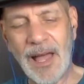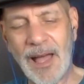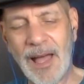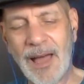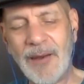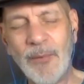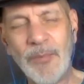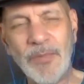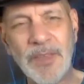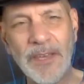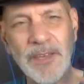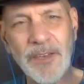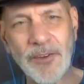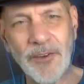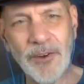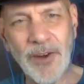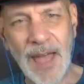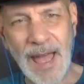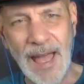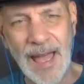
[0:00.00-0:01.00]
I don't think you're
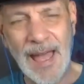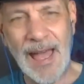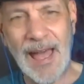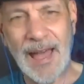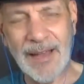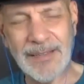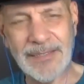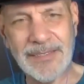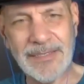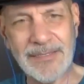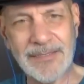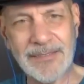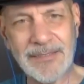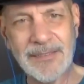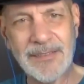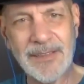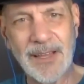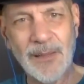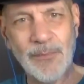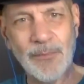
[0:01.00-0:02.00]
going to act,
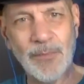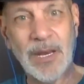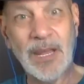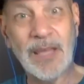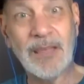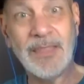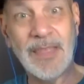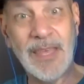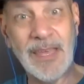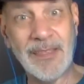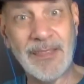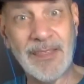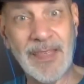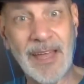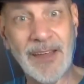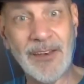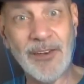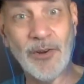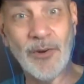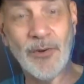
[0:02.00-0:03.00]
but I think
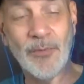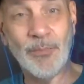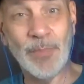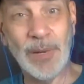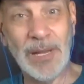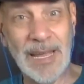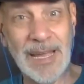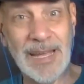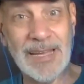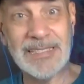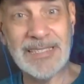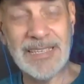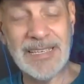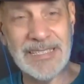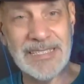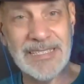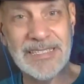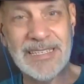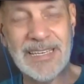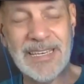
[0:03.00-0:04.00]
that you're
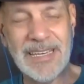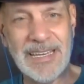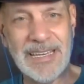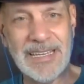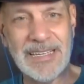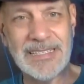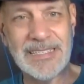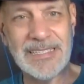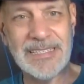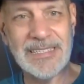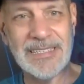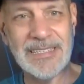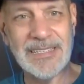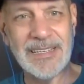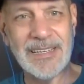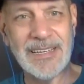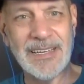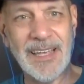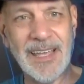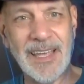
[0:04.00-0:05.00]
planting seeds
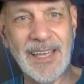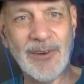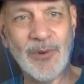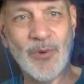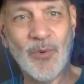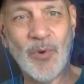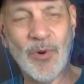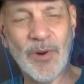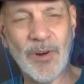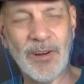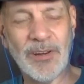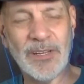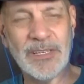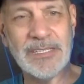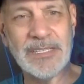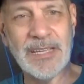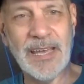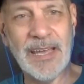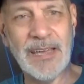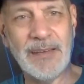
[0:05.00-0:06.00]
in order to
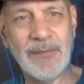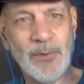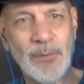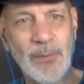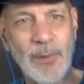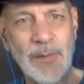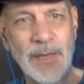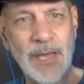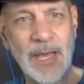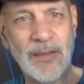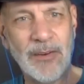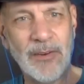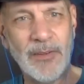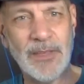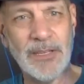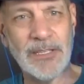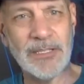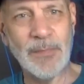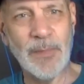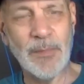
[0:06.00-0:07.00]
say, well, maybe I could do
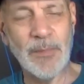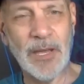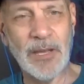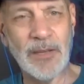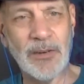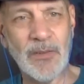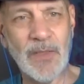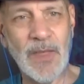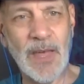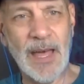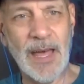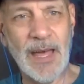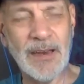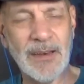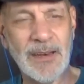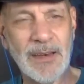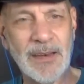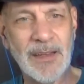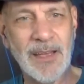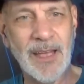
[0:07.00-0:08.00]
this, maybe I could do that.
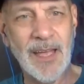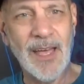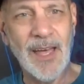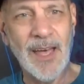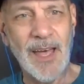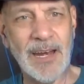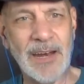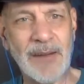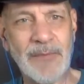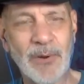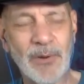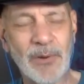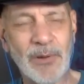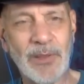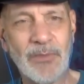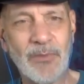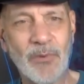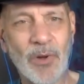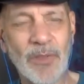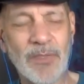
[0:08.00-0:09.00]
And I never
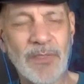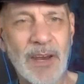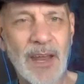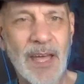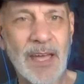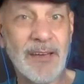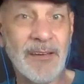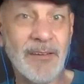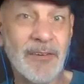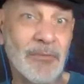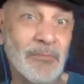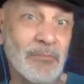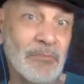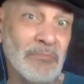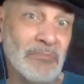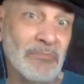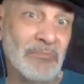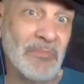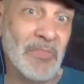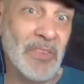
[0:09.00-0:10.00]
really thought that I could
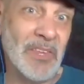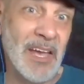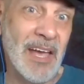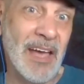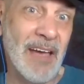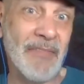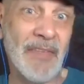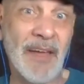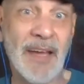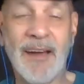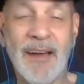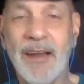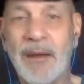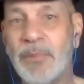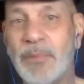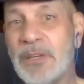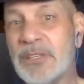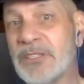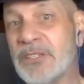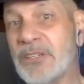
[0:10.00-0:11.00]
have that kind of
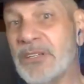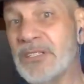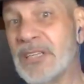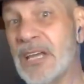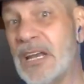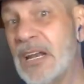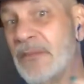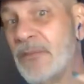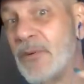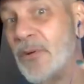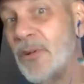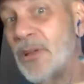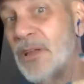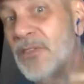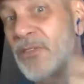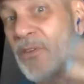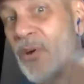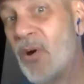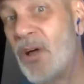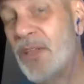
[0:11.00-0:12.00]
business. I never really
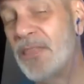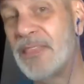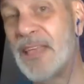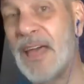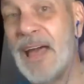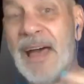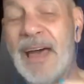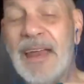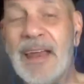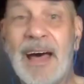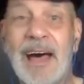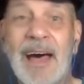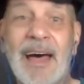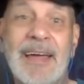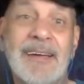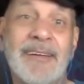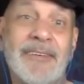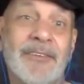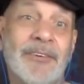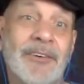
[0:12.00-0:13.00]
thought that
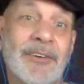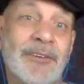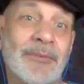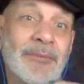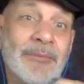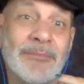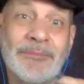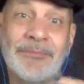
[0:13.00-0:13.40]
I could,